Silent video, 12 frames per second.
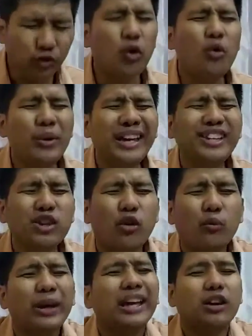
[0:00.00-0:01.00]
doing
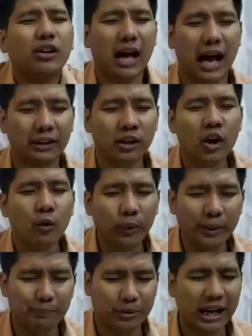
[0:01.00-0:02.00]
your will, O God,
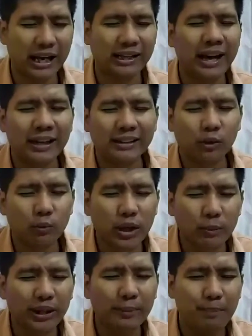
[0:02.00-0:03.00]
we pray that
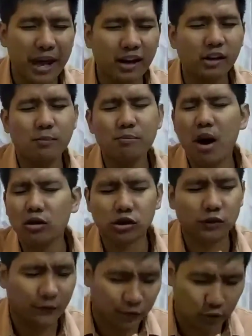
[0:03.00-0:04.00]
we will bear
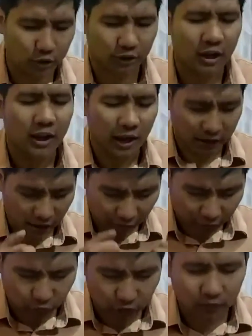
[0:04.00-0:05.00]
much fruit, and our
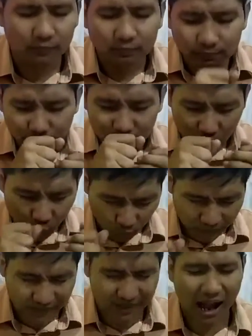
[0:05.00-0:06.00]
fruit
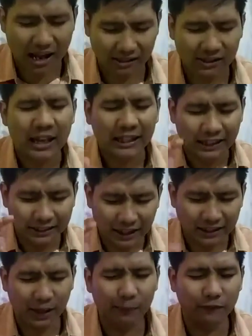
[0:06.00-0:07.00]
will last in
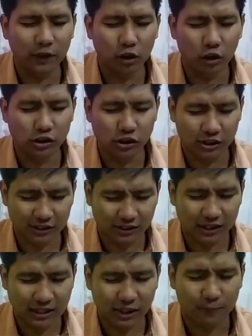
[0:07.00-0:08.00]
the name of the Lord
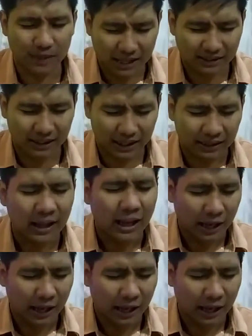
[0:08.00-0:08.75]
Jesus Christ of Nazareth.